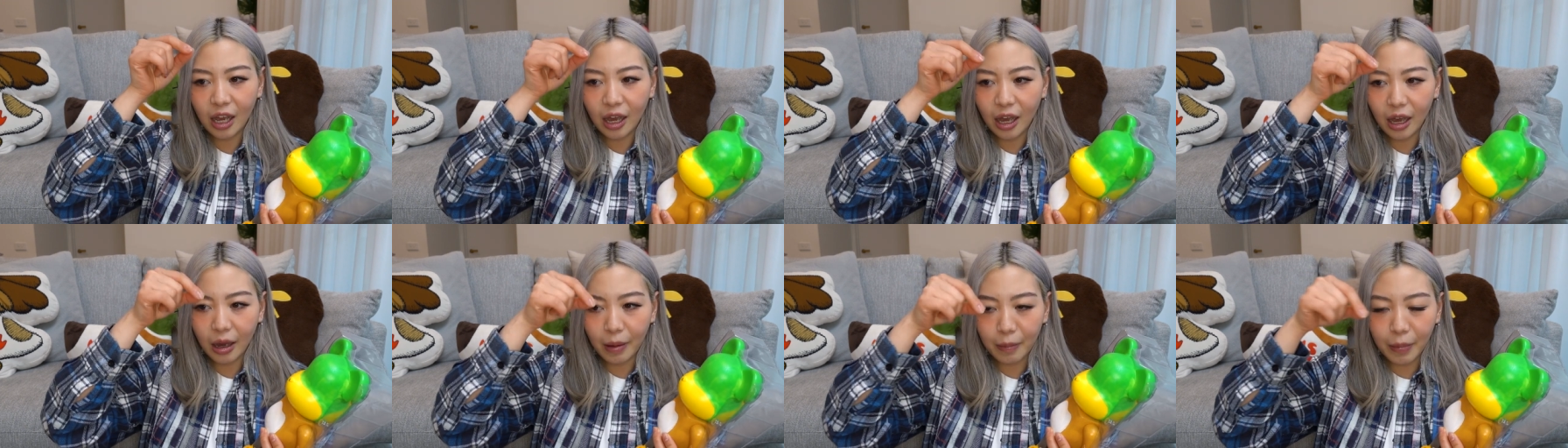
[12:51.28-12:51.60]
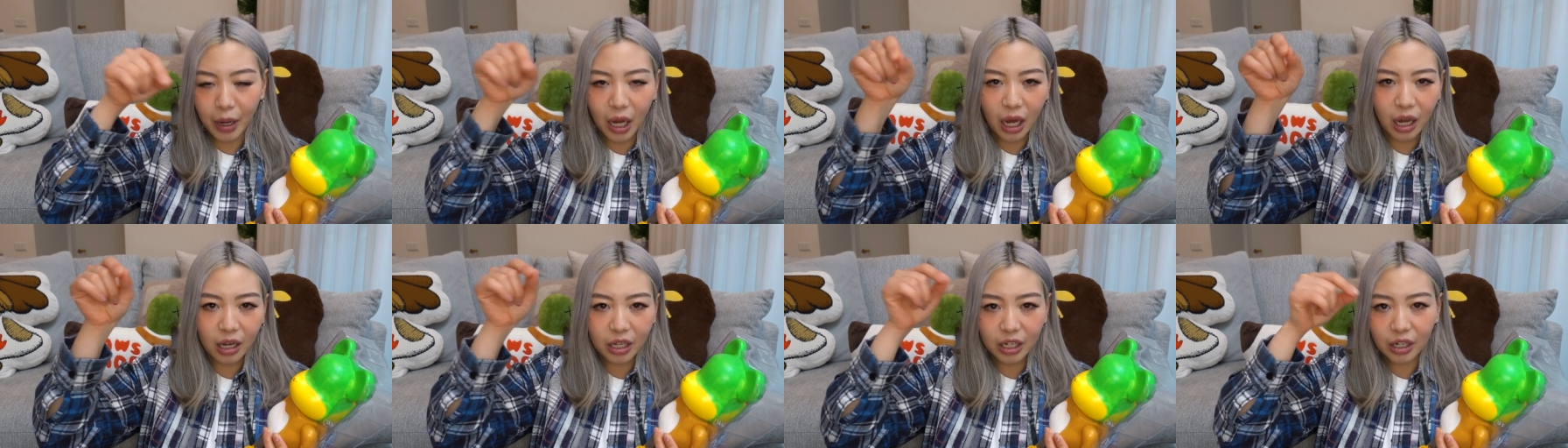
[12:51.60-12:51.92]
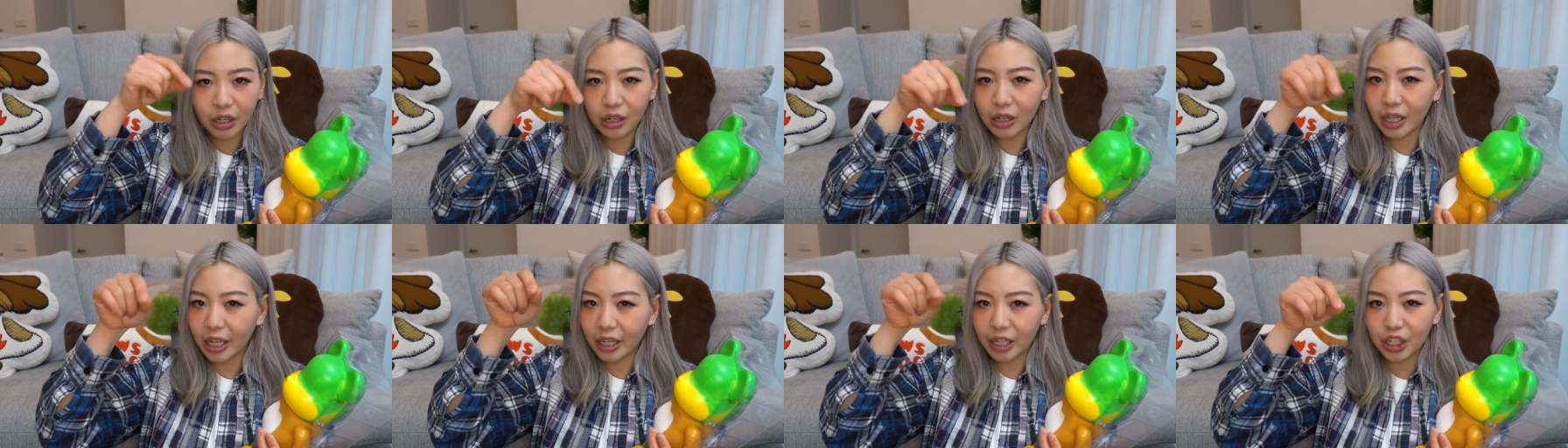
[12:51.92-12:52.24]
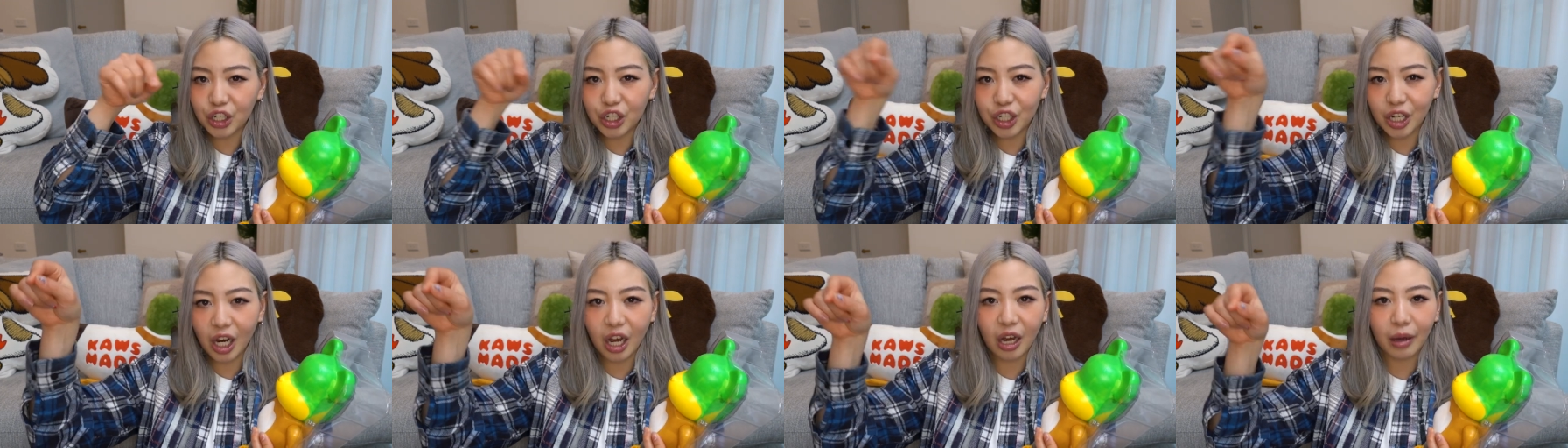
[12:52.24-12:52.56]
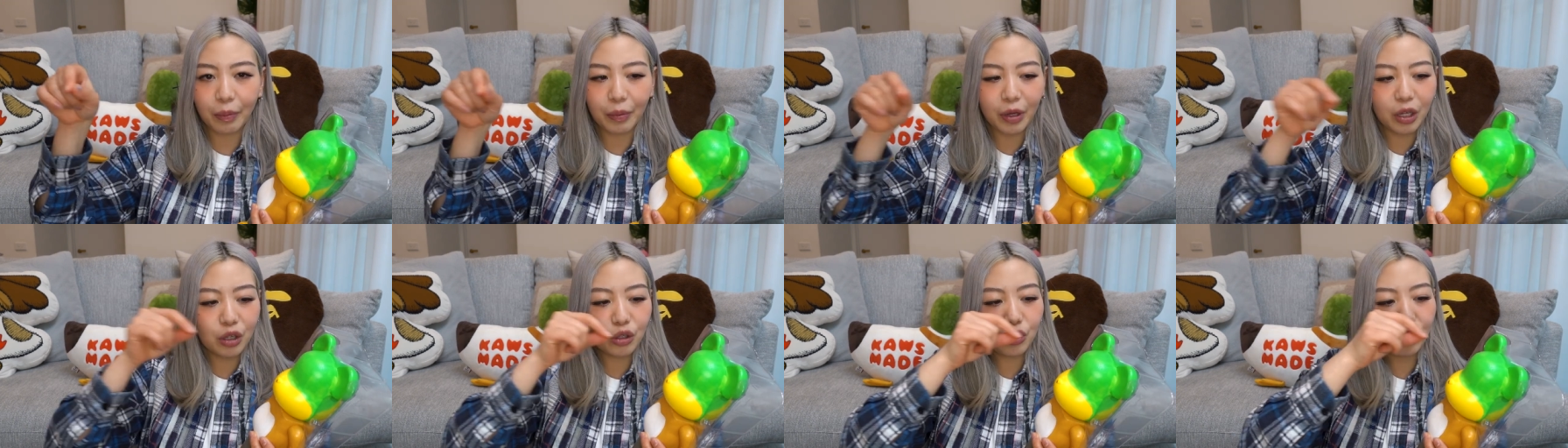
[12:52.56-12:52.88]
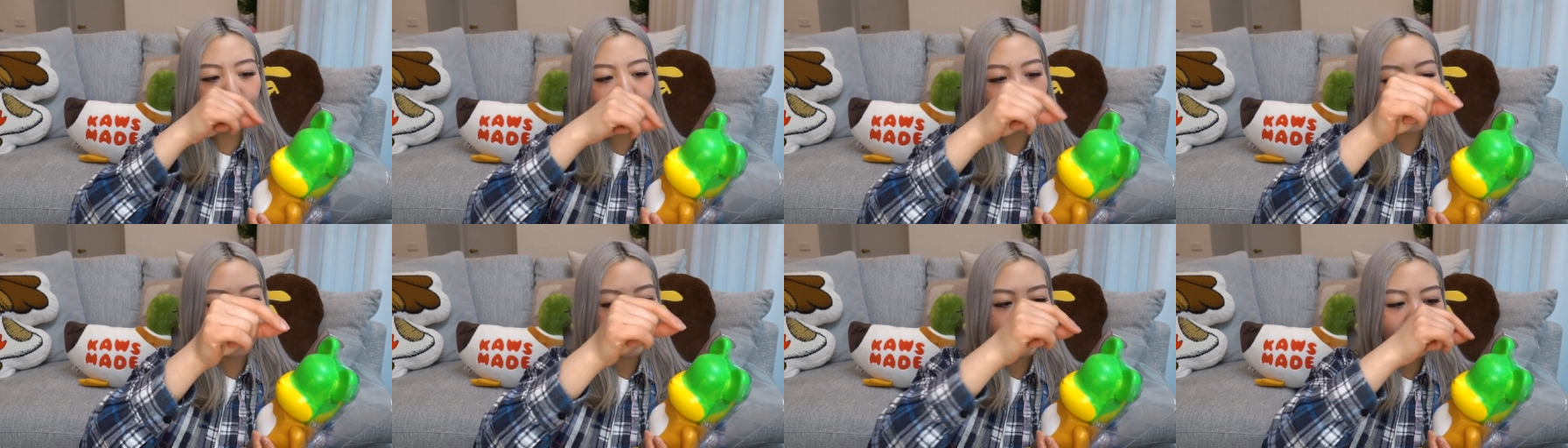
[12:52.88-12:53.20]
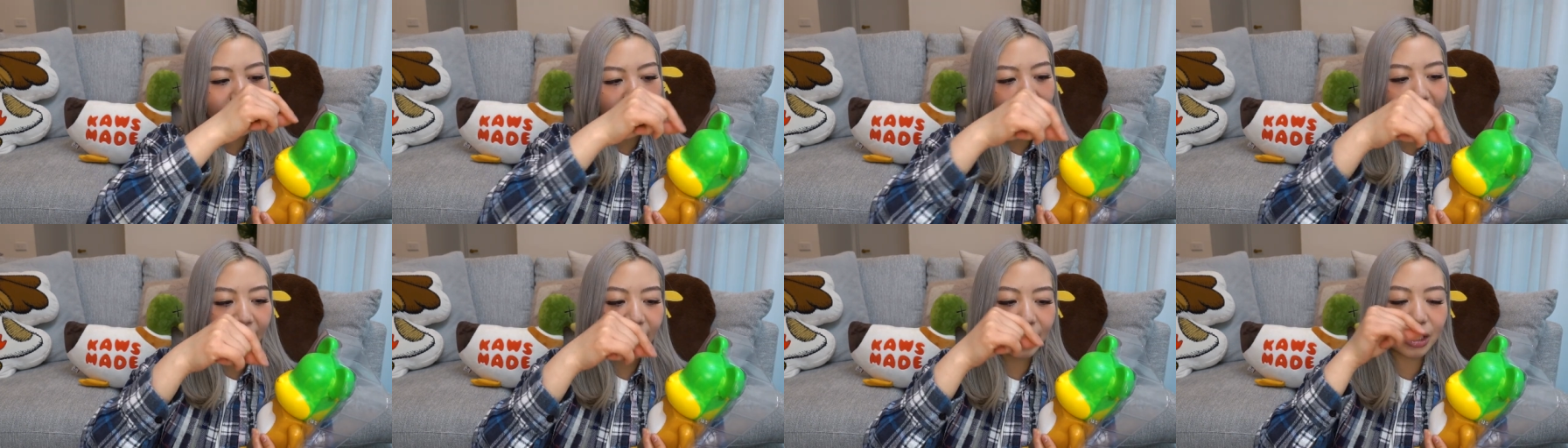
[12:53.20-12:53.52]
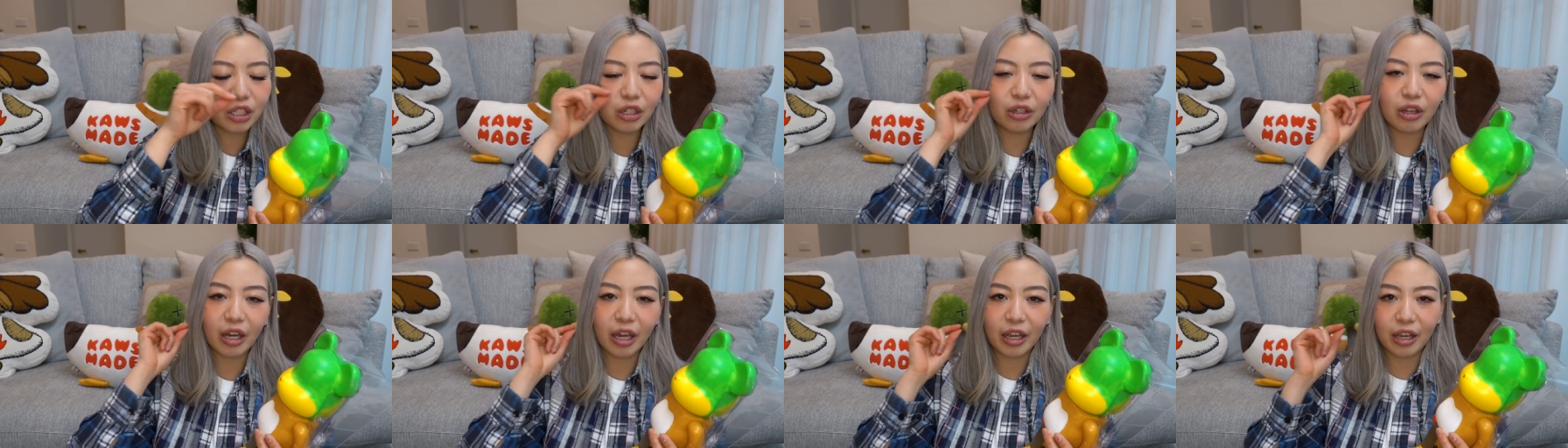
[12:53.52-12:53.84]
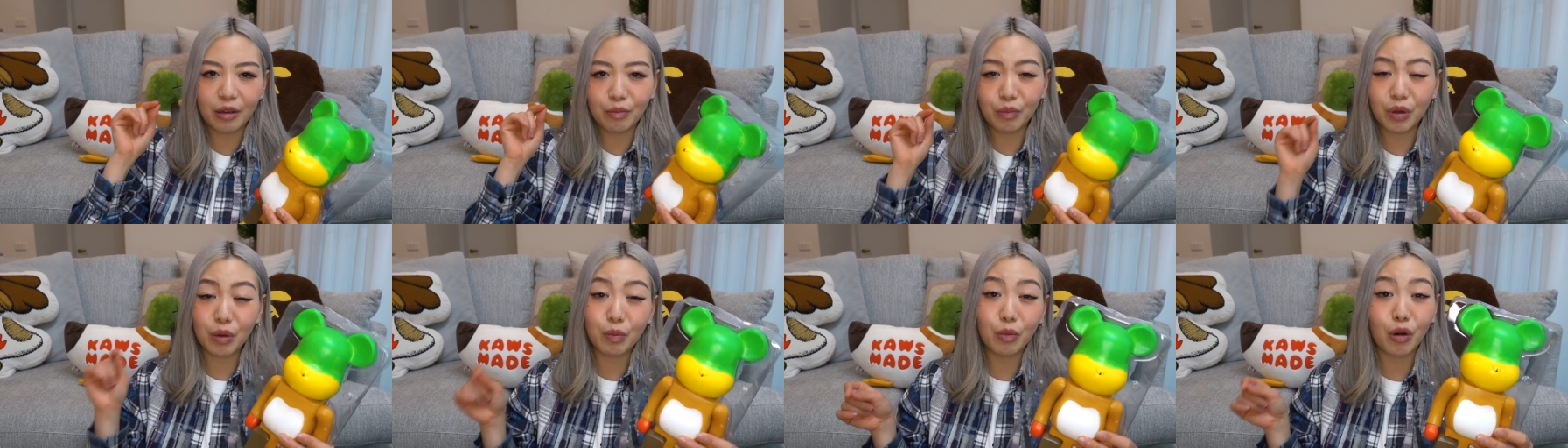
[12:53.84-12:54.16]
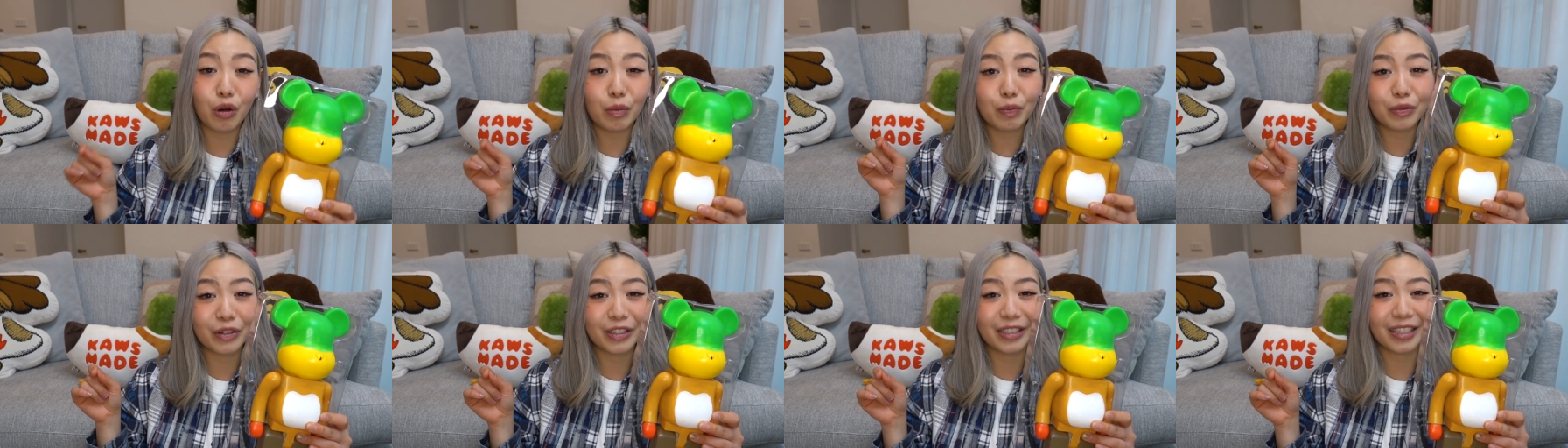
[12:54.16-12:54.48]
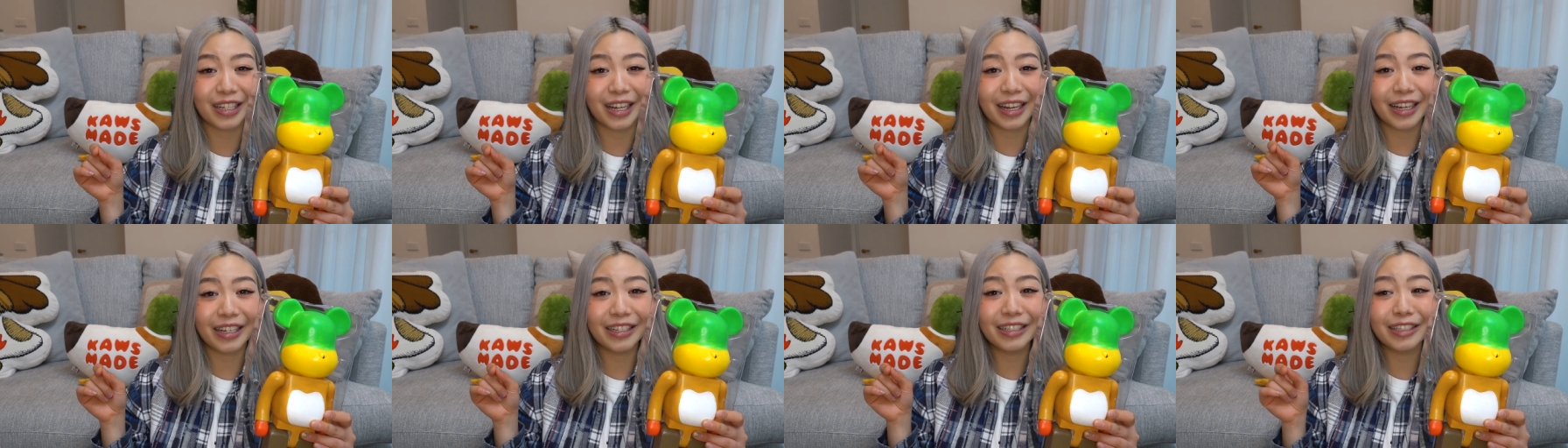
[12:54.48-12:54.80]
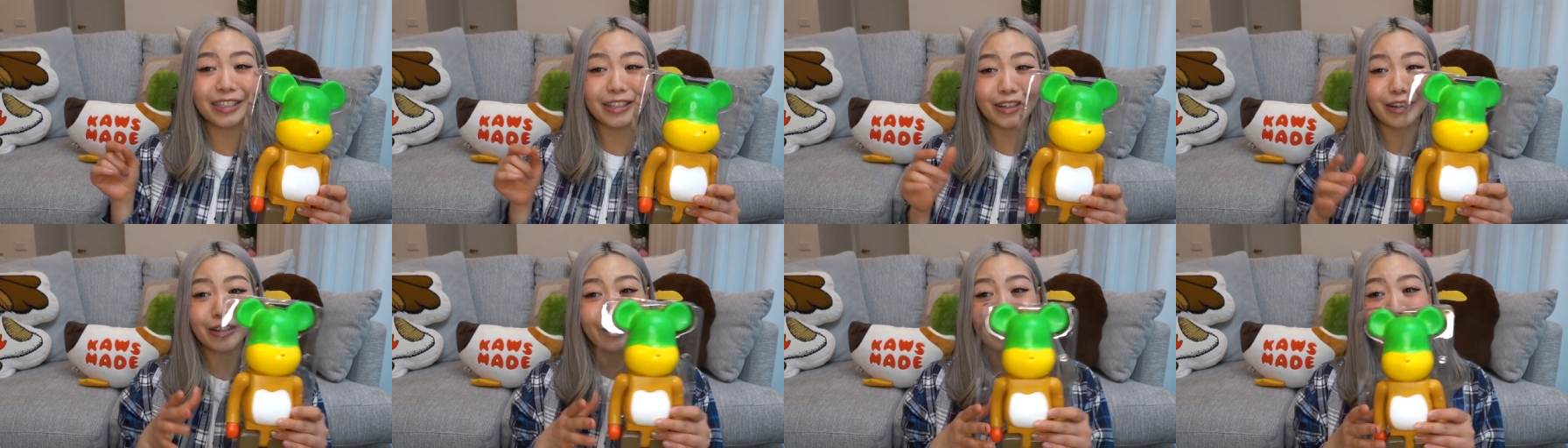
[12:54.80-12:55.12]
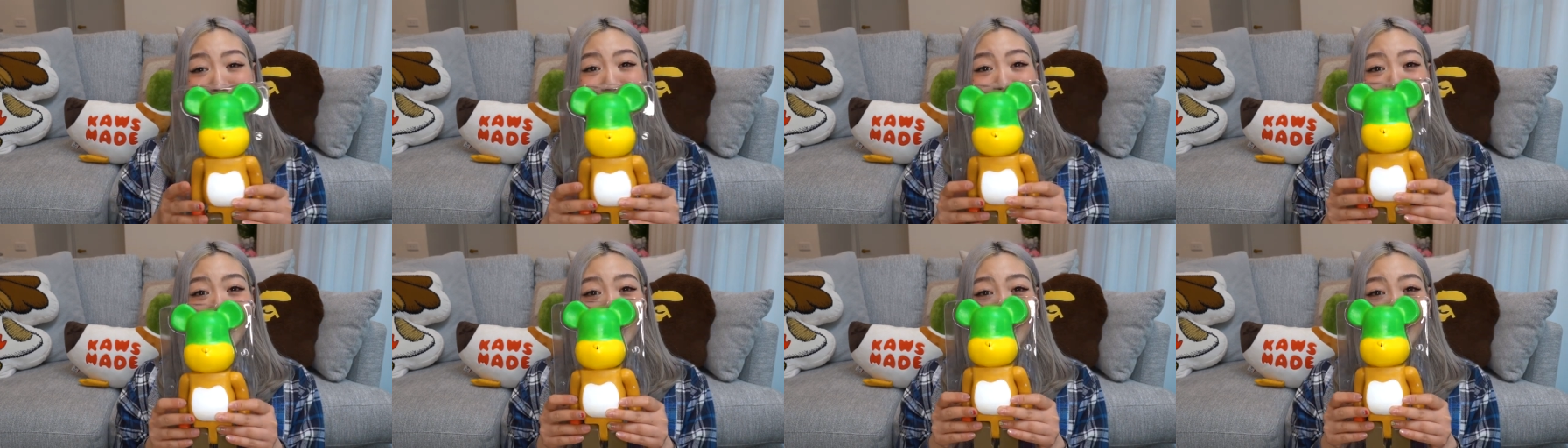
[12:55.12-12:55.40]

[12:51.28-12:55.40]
a marker like a sharpie to draw on the eye so that I can be more precise so